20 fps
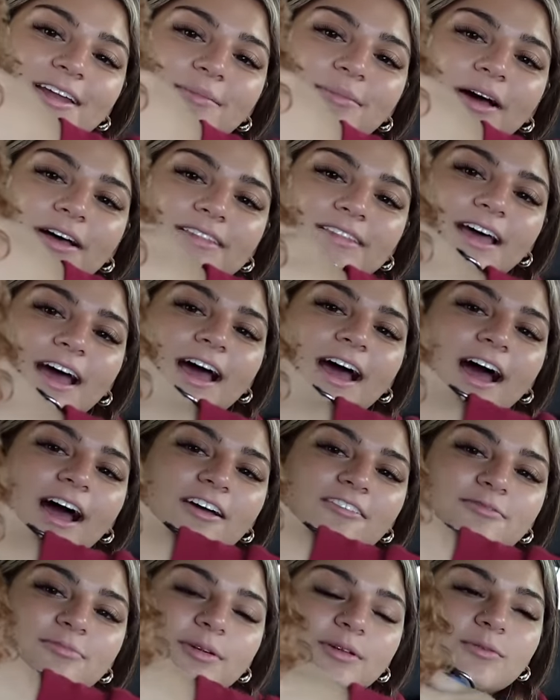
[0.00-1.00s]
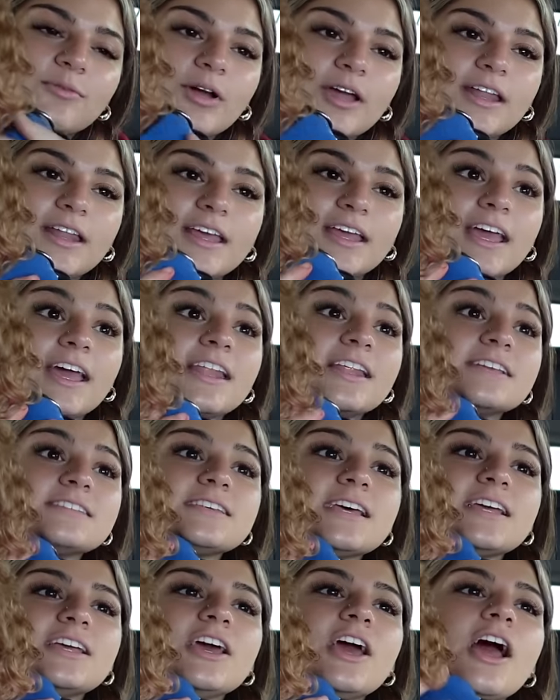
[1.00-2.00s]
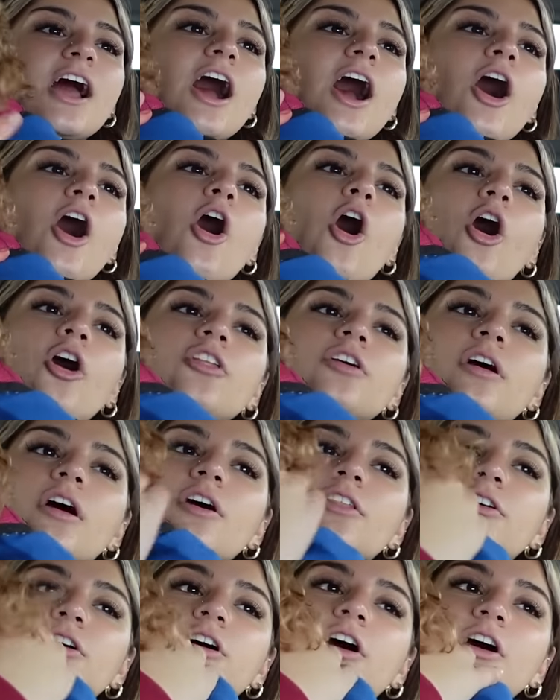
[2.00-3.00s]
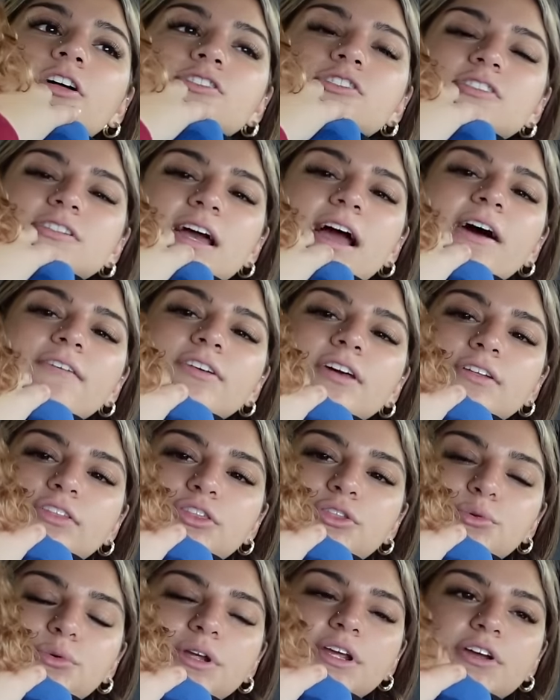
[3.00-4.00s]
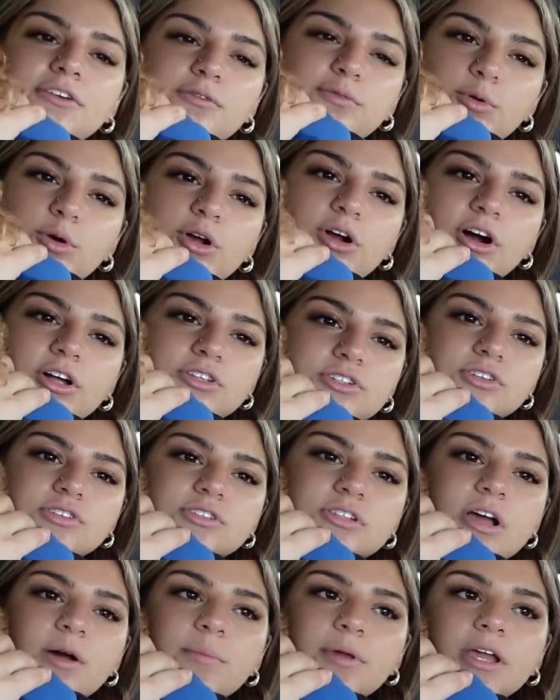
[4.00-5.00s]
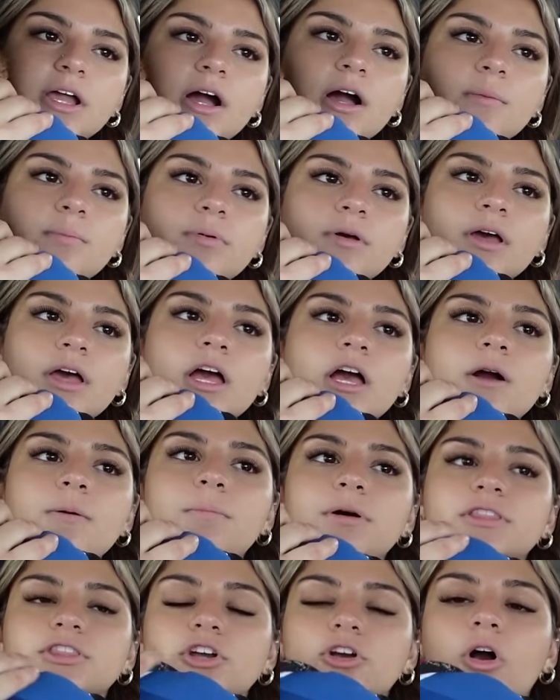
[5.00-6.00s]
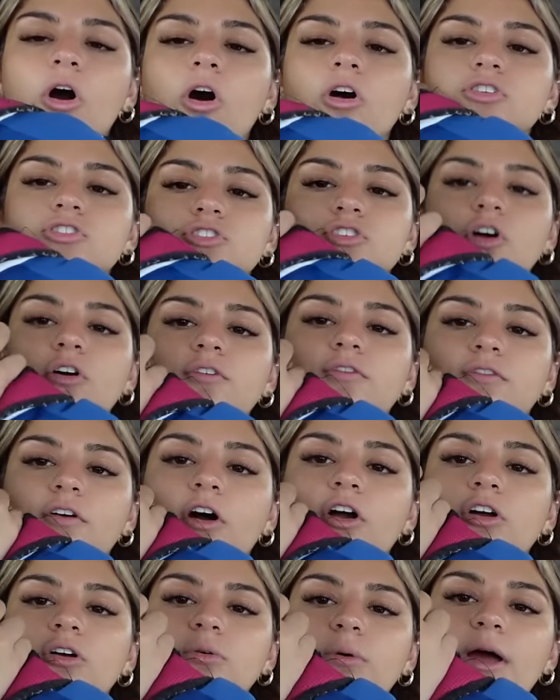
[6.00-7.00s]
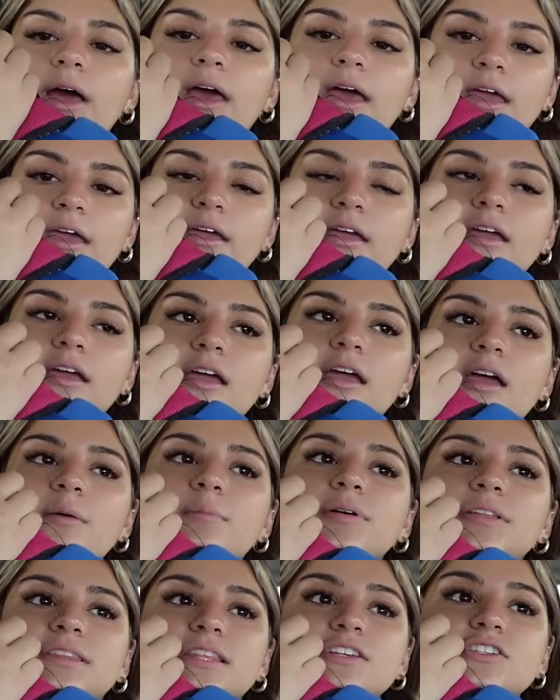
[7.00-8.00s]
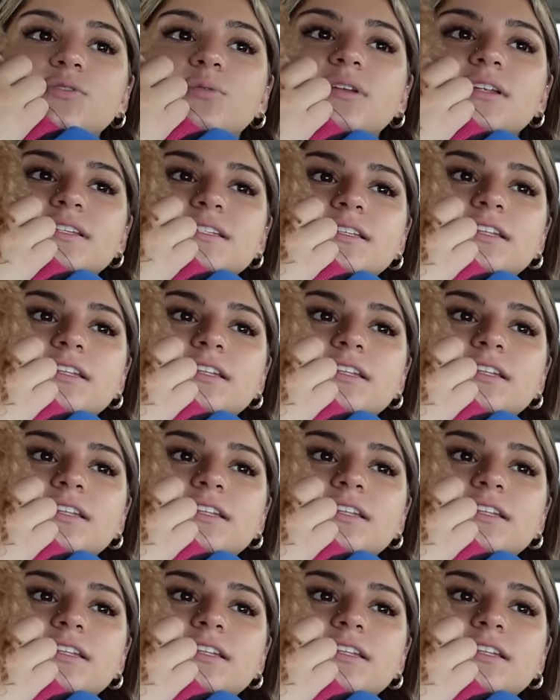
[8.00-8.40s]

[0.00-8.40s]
about that. I've been waiting and it's like all the other concerts, I have like 3 or 4 concerts coming up, but they're all so far away. But this one is